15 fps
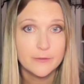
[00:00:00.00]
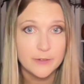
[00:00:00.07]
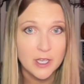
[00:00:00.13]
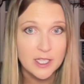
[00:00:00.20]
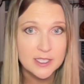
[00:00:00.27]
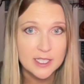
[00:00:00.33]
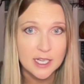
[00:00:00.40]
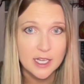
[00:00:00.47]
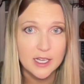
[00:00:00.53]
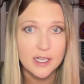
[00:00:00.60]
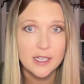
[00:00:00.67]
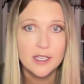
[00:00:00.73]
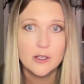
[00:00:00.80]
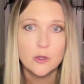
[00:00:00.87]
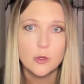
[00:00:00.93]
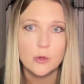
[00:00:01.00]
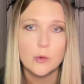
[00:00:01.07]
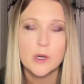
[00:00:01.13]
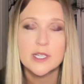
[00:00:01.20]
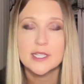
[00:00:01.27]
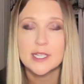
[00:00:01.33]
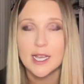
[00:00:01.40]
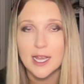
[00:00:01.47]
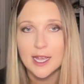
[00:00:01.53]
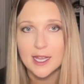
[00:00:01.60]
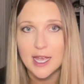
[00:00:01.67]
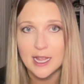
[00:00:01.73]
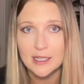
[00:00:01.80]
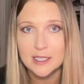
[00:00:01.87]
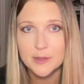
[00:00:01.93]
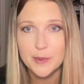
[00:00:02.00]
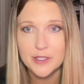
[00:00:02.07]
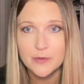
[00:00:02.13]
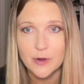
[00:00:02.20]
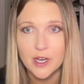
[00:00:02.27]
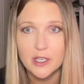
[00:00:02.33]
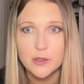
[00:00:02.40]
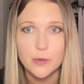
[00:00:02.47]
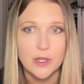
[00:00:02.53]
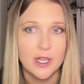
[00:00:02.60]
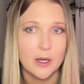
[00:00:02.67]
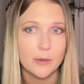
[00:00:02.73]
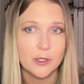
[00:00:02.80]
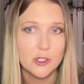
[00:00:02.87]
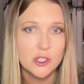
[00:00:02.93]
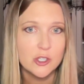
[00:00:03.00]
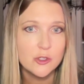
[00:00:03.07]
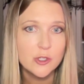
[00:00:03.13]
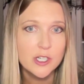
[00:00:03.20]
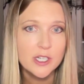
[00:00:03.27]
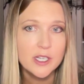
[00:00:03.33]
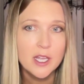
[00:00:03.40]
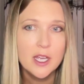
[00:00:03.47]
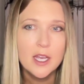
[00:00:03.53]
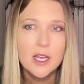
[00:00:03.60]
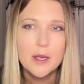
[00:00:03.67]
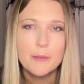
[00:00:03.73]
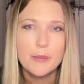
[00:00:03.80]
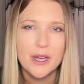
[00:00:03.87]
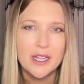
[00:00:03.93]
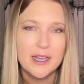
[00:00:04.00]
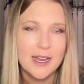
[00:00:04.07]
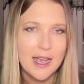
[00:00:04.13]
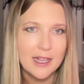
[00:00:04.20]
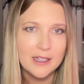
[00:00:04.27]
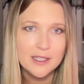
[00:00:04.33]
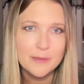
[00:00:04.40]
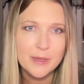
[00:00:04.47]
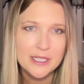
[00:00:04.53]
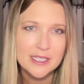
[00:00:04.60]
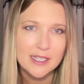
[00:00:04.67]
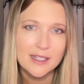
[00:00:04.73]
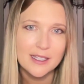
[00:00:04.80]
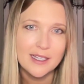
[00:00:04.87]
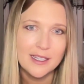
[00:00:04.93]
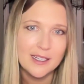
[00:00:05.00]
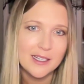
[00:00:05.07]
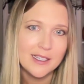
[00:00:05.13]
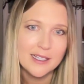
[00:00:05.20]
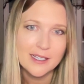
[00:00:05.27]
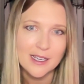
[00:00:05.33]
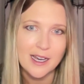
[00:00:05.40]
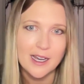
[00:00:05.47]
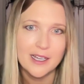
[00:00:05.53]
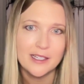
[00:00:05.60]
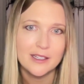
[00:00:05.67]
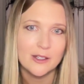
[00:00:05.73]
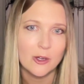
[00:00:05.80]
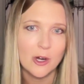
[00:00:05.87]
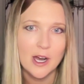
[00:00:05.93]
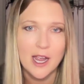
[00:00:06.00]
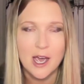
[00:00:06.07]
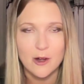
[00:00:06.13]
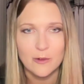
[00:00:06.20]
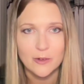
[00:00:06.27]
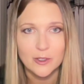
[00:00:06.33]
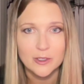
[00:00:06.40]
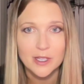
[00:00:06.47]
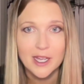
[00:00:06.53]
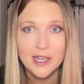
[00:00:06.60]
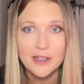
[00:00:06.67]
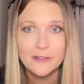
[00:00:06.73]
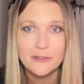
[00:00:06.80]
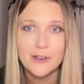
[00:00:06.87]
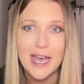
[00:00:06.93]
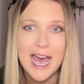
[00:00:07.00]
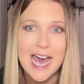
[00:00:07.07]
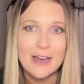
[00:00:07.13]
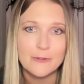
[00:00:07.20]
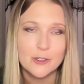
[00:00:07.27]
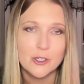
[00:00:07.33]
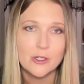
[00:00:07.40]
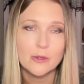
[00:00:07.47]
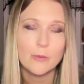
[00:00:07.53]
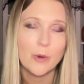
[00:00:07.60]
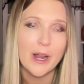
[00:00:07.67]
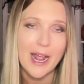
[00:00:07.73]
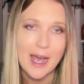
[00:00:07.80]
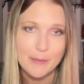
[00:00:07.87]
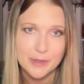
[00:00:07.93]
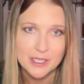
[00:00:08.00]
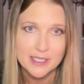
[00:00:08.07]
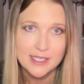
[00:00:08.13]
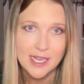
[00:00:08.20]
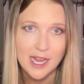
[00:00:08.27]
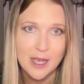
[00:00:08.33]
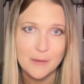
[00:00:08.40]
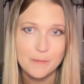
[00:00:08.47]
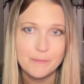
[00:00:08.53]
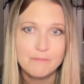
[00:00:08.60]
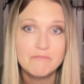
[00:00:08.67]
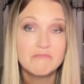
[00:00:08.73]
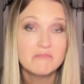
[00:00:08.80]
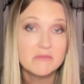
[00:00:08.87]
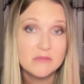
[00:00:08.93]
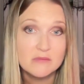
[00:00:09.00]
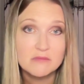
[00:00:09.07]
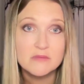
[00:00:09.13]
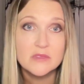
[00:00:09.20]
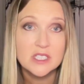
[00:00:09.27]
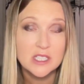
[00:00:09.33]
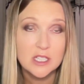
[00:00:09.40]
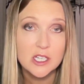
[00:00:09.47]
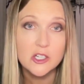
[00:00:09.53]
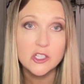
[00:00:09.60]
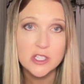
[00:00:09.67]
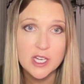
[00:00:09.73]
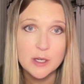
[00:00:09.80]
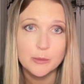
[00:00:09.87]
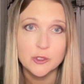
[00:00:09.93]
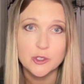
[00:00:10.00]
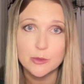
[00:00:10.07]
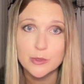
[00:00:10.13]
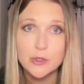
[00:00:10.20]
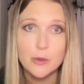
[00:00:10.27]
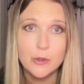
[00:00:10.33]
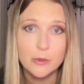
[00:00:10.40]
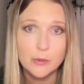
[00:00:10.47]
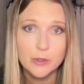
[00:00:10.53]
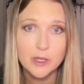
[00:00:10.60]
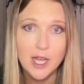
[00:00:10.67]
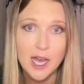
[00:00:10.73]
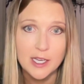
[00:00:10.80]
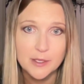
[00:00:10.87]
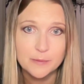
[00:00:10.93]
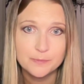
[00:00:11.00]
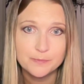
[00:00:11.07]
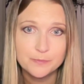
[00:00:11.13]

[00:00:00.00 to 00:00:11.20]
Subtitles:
fiance, who was Ellen's best friend when they were children, but Ellen basically cut Laurie out of her life after what happened to Sam. It's a little understandable. She was going through a lot.